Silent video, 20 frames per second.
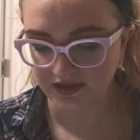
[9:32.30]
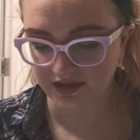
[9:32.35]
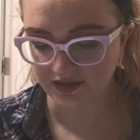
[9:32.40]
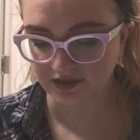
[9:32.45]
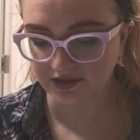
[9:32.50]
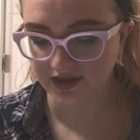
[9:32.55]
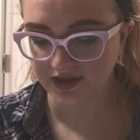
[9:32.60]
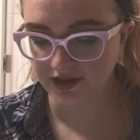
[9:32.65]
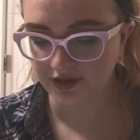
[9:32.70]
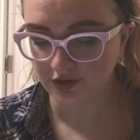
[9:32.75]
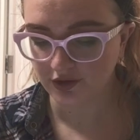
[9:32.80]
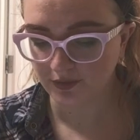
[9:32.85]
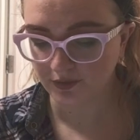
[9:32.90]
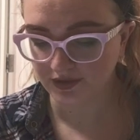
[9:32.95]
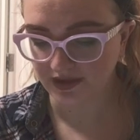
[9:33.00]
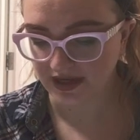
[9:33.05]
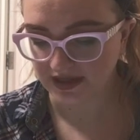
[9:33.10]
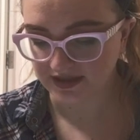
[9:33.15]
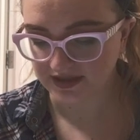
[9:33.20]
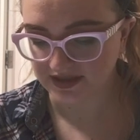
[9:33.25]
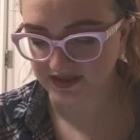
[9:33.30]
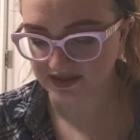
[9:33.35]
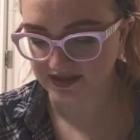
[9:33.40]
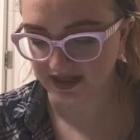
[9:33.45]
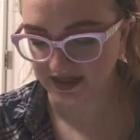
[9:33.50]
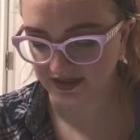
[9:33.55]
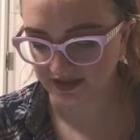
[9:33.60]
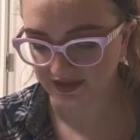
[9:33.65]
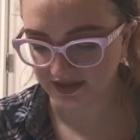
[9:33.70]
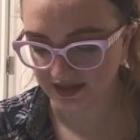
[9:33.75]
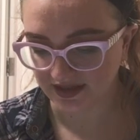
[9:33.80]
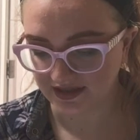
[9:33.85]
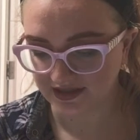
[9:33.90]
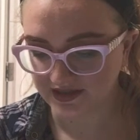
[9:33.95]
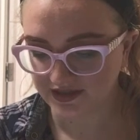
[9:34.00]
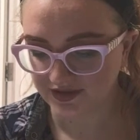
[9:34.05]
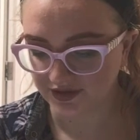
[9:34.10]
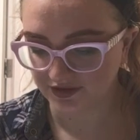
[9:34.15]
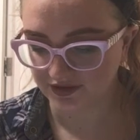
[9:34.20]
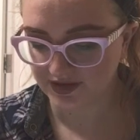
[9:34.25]
The clinical practice
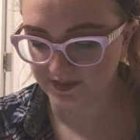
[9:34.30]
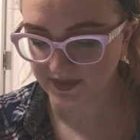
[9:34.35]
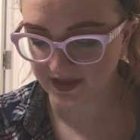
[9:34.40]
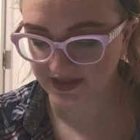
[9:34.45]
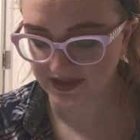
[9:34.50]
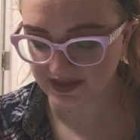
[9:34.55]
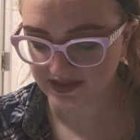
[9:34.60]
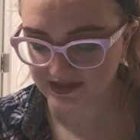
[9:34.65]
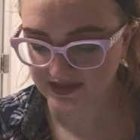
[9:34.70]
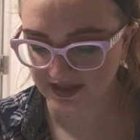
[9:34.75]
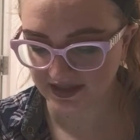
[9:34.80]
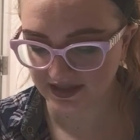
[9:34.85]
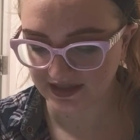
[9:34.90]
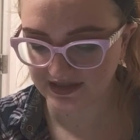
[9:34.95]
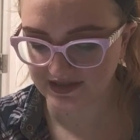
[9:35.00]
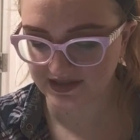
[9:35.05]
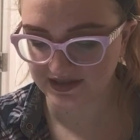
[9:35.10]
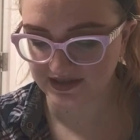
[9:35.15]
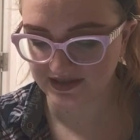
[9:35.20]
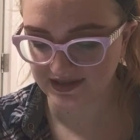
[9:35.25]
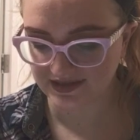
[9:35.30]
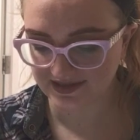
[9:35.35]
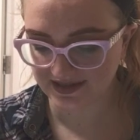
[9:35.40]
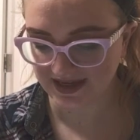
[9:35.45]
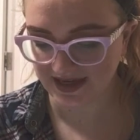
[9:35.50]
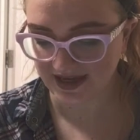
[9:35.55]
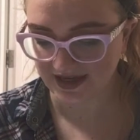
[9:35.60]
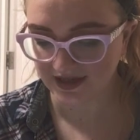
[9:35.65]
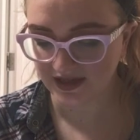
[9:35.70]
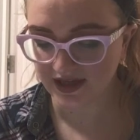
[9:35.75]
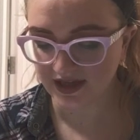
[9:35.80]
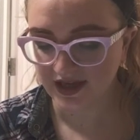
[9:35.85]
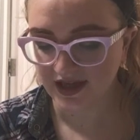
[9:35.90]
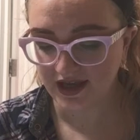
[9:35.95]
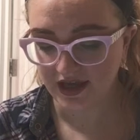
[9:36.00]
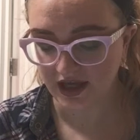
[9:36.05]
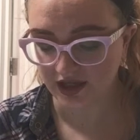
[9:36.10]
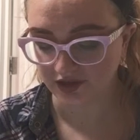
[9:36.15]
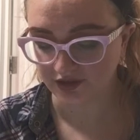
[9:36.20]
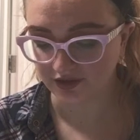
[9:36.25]
guidelines used by the studies in this CAT
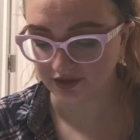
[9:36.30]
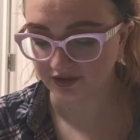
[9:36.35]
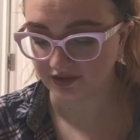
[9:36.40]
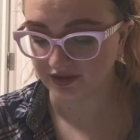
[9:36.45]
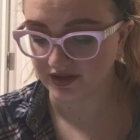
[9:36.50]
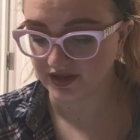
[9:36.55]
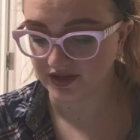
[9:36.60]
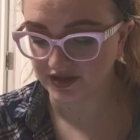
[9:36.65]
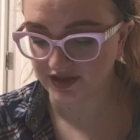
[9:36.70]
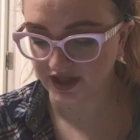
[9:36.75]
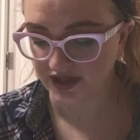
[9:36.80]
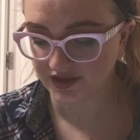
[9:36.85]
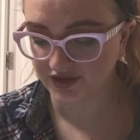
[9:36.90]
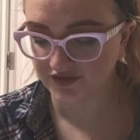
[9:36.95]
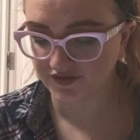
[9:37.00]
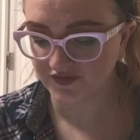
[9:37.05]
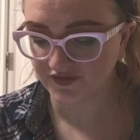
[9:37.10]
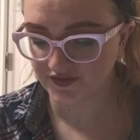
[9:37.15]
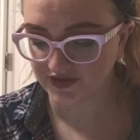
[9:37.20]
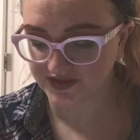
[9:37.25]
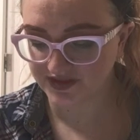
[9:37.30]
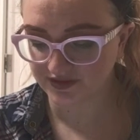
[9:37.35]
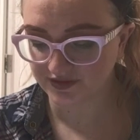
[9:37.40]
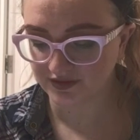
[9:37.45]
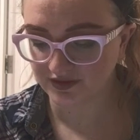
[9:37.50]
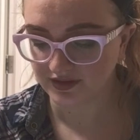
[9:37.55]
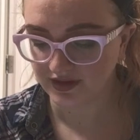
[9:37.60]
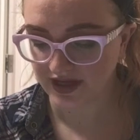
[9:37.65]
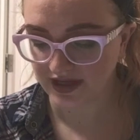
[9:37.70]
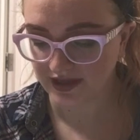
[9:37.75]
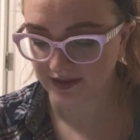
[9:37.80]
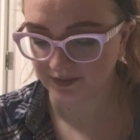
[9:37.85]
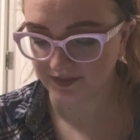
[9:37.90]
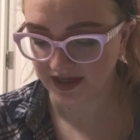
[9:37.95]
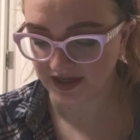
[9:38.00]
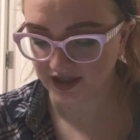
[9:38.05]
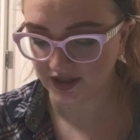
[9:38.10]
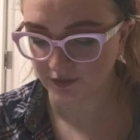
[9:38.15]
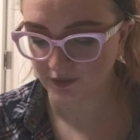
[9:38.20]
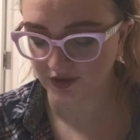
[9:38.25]
include the Dutch Physical and
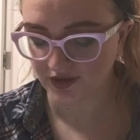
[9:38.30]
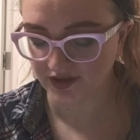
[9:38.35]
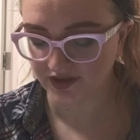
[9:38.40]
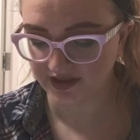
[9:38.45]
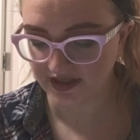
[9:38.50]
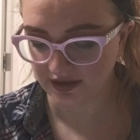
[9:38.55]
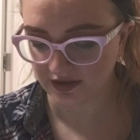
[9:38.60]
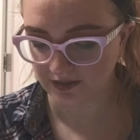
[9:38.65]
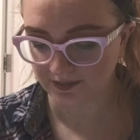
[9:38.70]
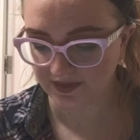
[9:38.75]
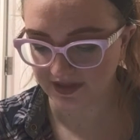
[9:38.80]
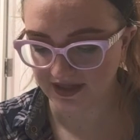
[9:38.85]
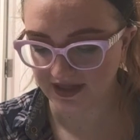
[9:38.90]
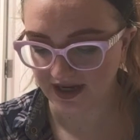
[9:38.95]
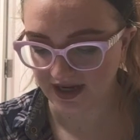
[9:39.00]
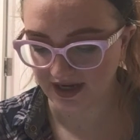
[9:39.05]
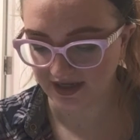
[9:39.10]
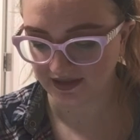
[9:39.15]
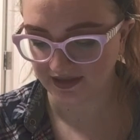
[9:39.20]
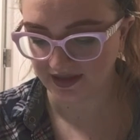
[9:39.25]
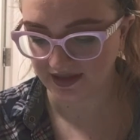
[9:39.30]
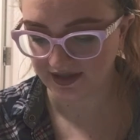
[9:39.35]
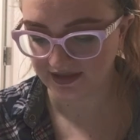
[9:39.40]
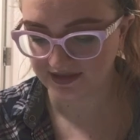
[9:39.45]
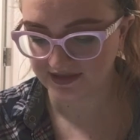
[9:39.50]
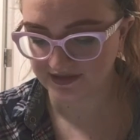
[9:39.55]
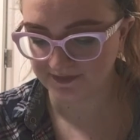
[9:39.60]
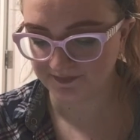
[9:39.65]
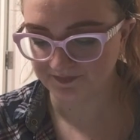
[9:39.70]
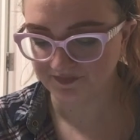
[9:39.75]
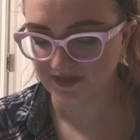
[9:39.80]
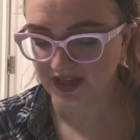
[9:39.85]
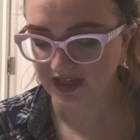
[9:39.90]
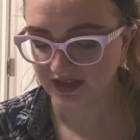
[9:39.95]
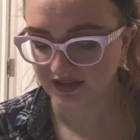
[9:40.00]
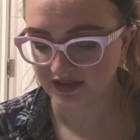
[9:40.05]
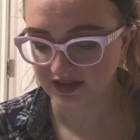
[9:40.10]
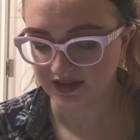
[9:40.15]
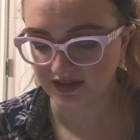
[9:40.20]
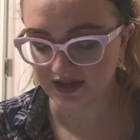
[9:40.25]
Manual Therapy Guidelines,
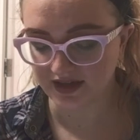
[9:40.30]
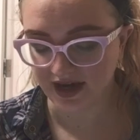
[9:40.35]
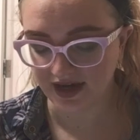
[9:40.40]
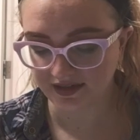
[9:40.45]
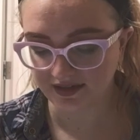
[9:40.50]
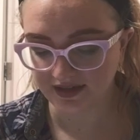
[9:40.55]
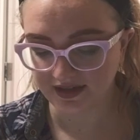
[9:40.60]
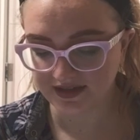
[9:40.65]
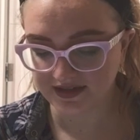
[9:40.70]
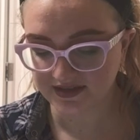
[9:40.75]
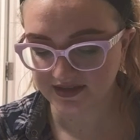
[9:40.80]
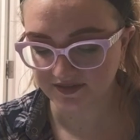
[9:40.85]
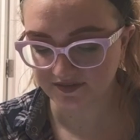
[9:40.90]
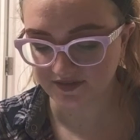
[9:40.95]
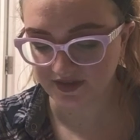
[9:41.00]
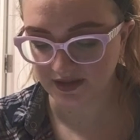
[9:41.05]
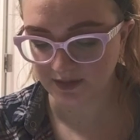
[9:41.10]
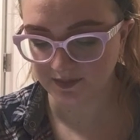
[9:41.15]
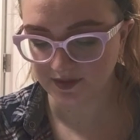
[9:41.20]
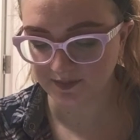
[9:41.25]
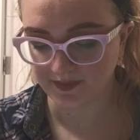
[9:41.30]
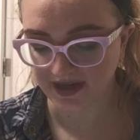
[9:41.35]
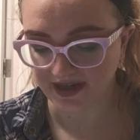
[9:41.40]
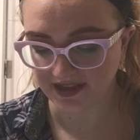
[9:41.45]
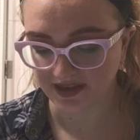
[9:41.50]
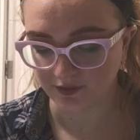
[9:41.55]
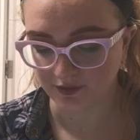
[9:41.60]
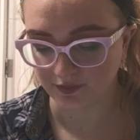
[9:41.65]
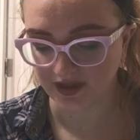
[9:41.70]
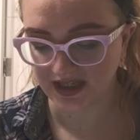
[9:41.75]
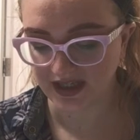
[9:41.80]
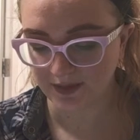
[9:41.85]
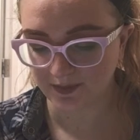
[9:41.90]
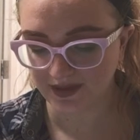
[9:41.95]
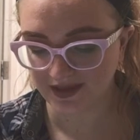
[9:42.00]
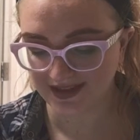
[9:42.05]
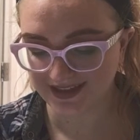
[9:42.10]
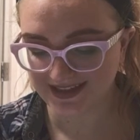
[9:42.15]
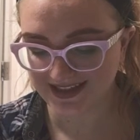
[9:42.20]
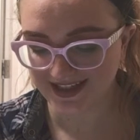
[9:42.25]
the guidelines developed by the
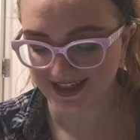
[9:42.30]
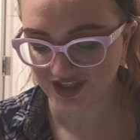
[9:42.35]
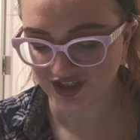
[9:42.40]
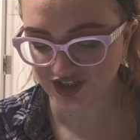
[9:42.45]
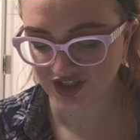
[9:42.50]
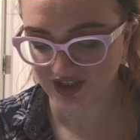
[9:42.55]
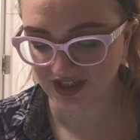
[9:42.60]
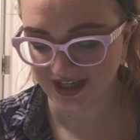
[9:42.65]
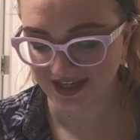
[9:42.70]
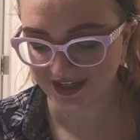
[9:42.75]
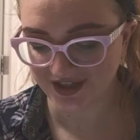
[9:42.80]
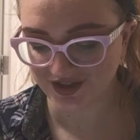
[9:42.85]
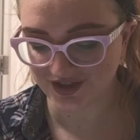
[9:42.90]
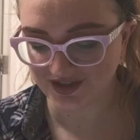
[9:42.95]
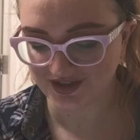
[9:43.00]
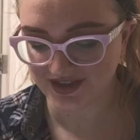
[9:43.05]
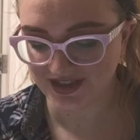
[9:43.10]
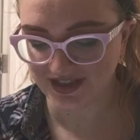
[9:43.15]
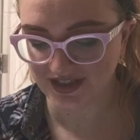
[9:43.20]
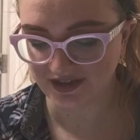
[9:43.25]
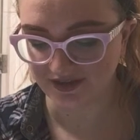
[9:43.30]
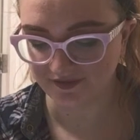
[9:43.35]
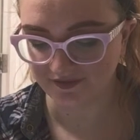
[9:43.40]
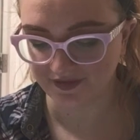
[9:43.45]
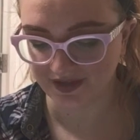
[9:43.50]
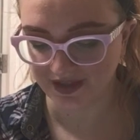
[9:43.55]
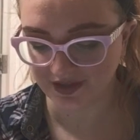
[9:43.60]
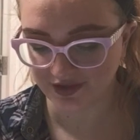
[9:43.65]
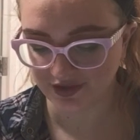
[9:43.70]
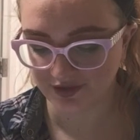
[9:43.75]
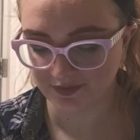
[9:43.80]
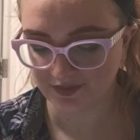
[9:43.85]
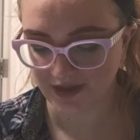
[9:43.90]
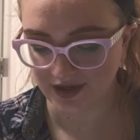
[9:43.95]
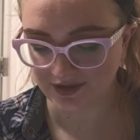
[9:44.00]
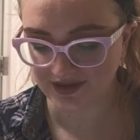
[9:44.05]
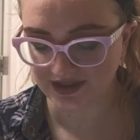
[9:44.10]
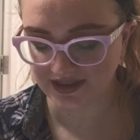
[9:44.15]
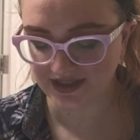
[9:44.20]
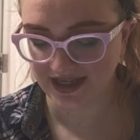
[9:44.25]
Rehabilitation Agency of
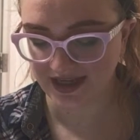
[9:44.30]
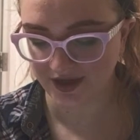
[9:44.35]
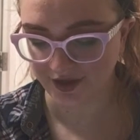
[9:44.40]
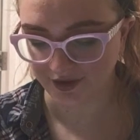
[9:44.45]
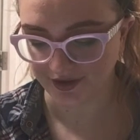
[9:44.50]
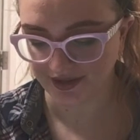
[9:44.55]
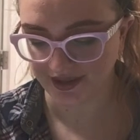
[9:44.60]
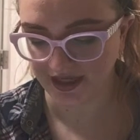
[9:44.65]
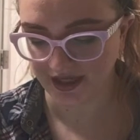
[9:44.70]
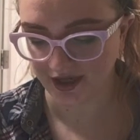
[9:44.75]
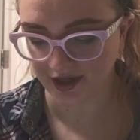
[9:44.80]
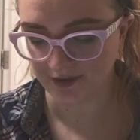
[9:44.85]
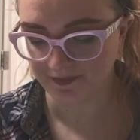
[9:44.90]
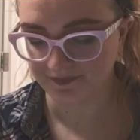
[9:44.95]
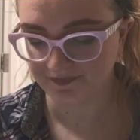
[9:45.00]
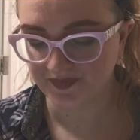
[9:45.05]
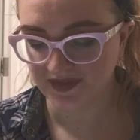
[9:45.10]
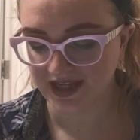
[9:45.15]
Intermountain Healthcare,